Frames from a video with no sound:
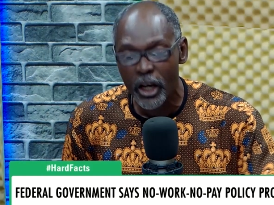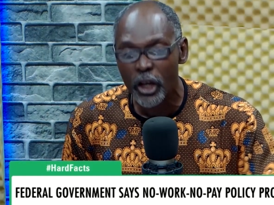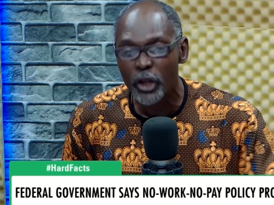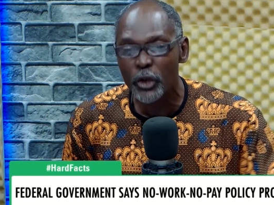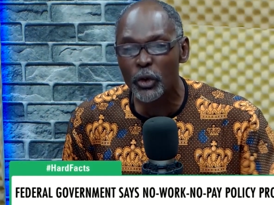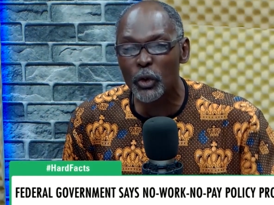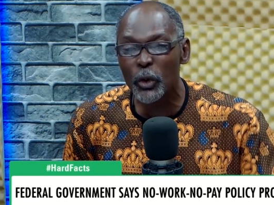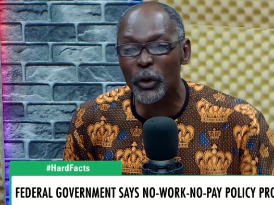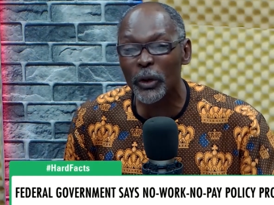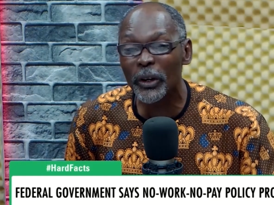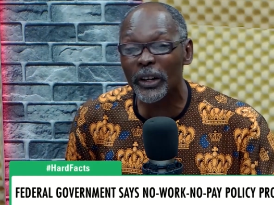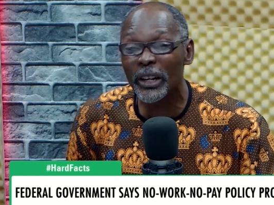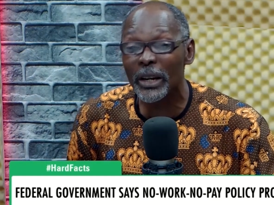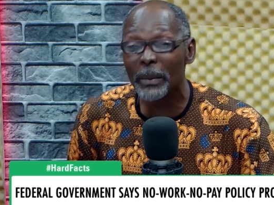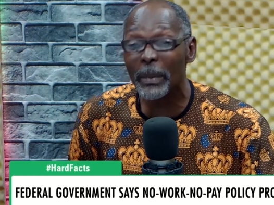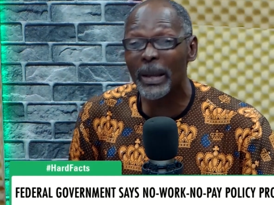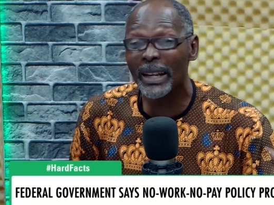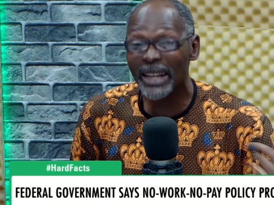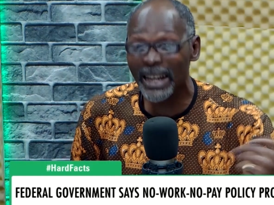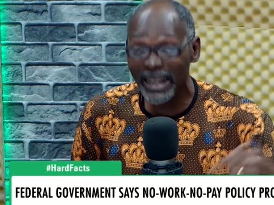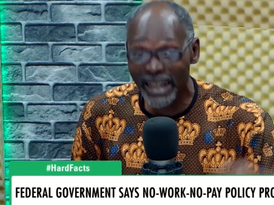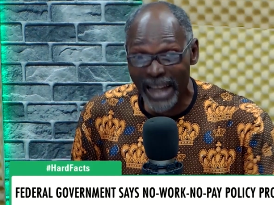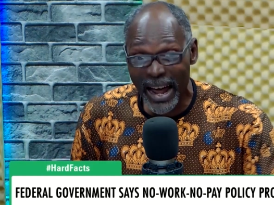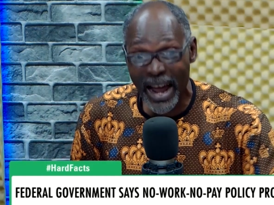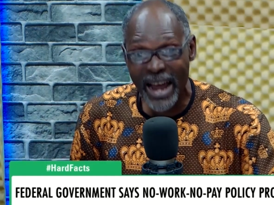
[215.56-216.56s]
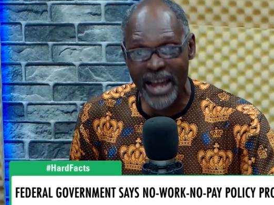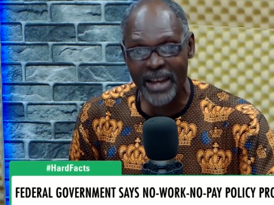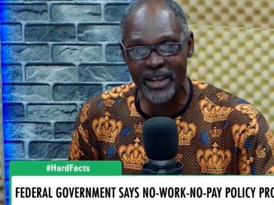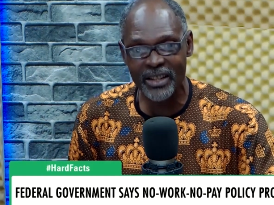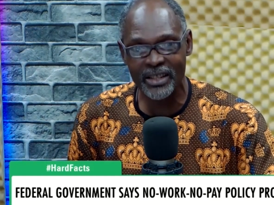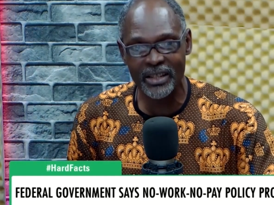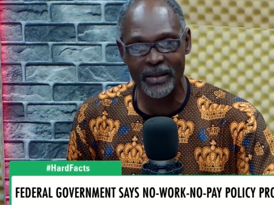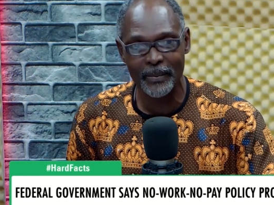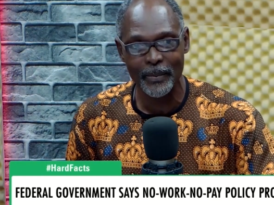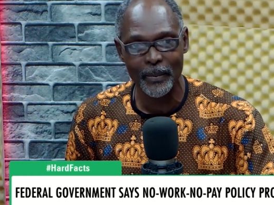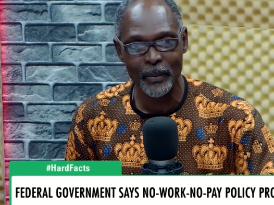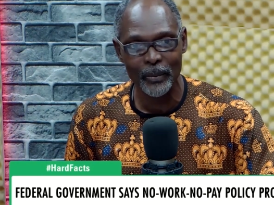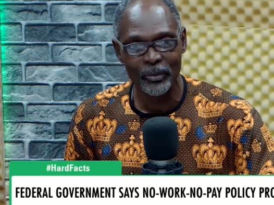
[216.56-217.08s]
you criminalize
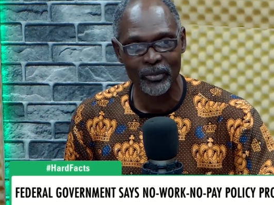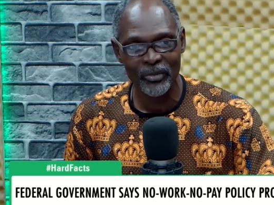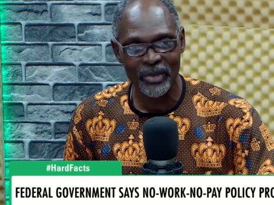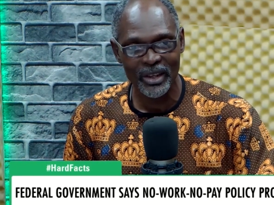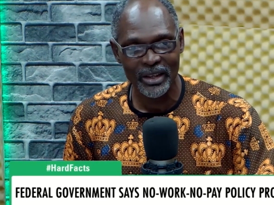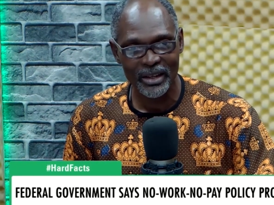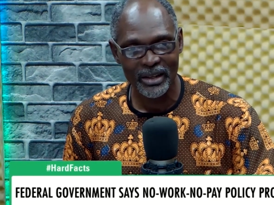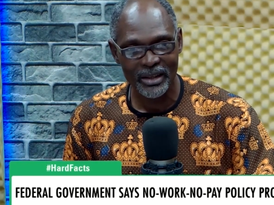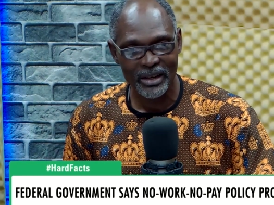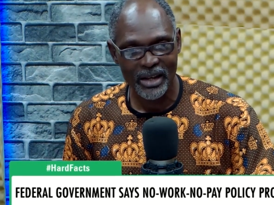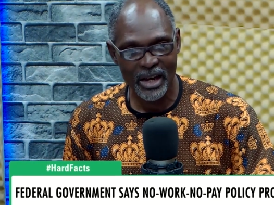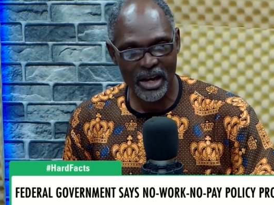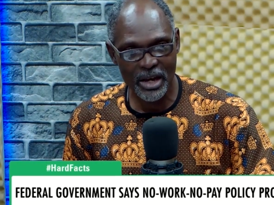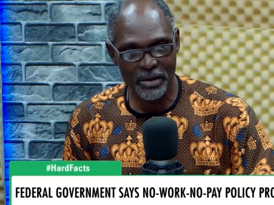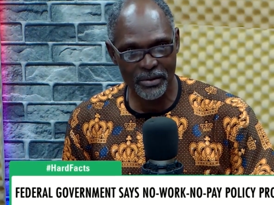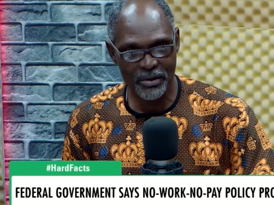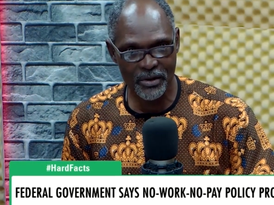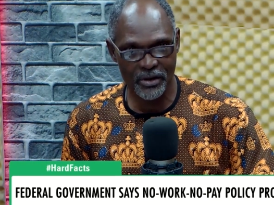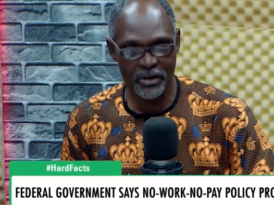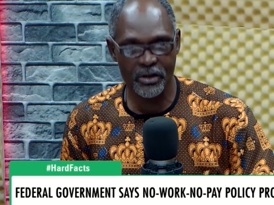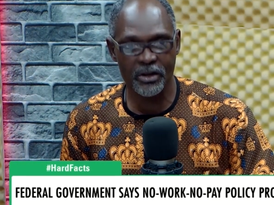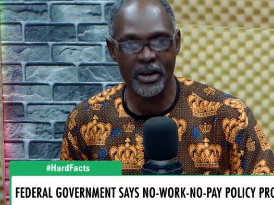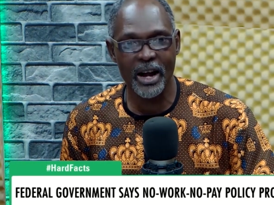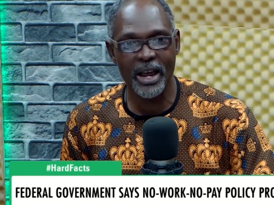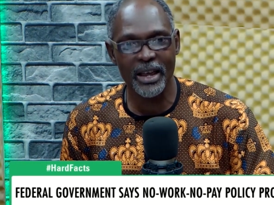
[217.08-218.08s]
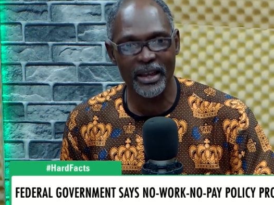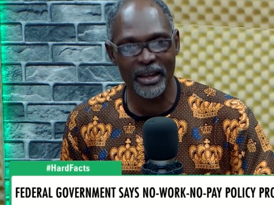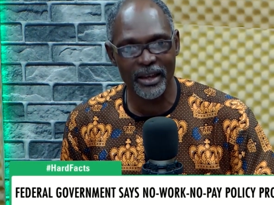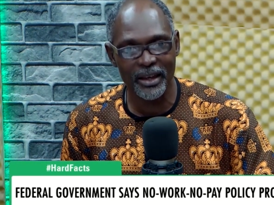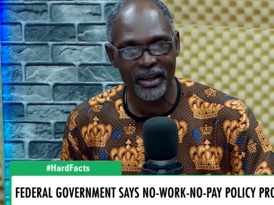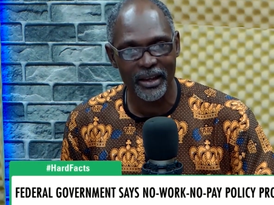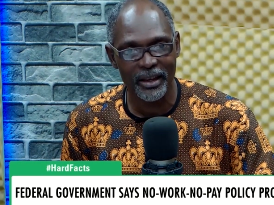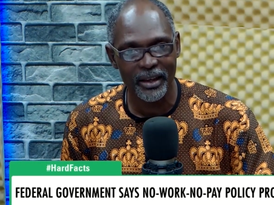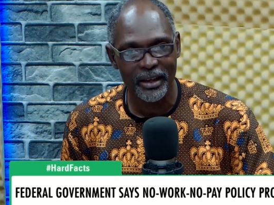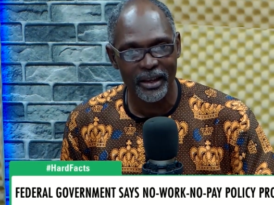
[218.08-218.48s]
a strike.